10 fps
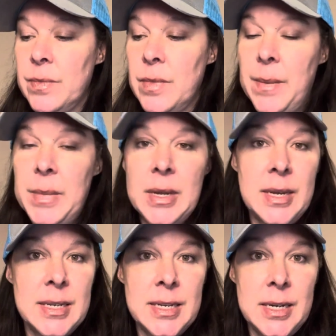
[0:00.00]
I'm going to
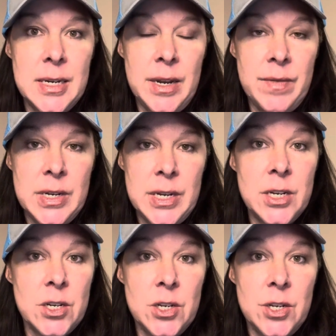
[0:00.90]
extend an
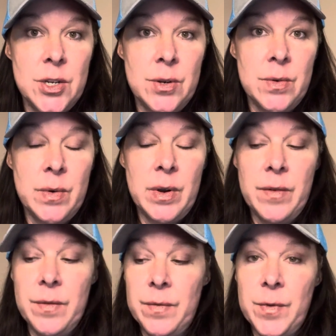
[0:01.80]
invitation to you
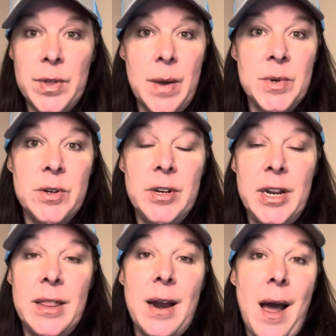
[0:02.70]
for the
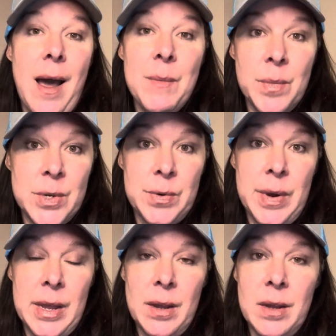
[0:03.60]
opportunity that I'm
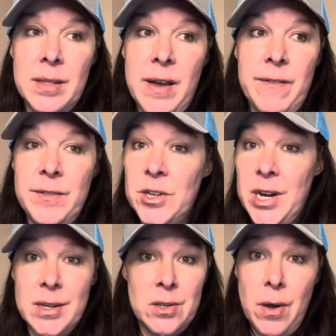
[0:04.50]
doing that
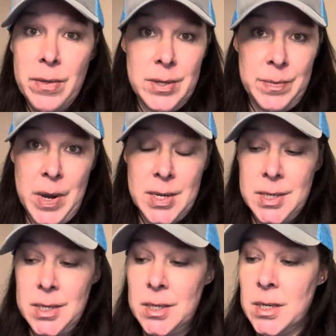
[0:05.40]
checks all those
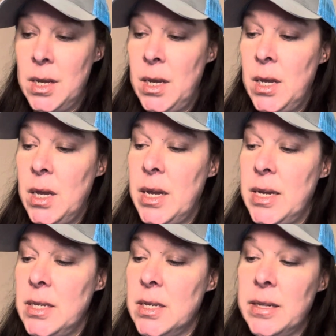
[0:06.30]
boxes.
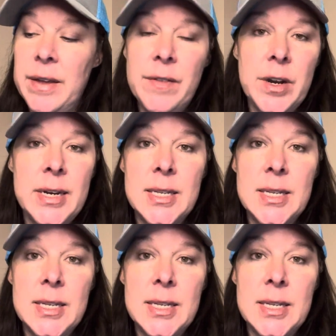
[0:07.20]
It's Live Good.